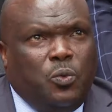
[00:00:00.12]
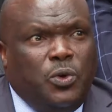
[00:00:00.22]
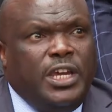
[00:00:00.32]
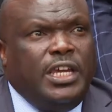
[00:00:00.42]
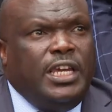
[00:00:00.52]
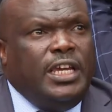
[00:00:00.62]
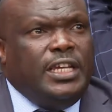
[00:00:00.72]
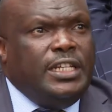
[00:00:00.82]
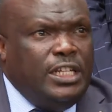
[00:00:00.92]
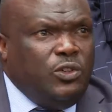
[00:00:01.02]
We
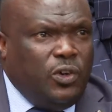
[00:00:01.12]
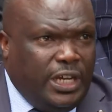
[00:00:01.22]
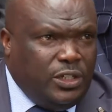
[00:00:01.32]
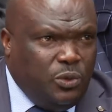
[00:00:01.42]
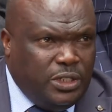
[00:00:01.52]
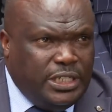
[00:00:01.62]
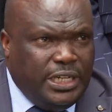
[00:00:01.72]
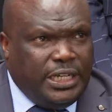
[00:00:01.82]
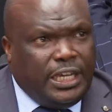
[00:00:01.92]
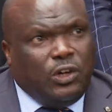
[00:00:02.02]
did correct what
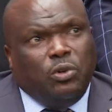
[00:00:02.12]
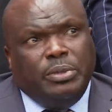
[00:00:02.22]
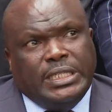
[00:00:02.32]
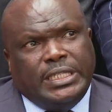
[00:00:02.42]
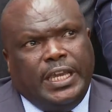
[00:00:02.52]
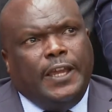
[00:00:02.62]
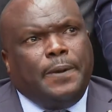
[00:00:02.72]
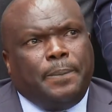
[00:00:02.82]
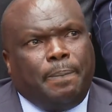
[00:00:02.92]
Kekobe is saying,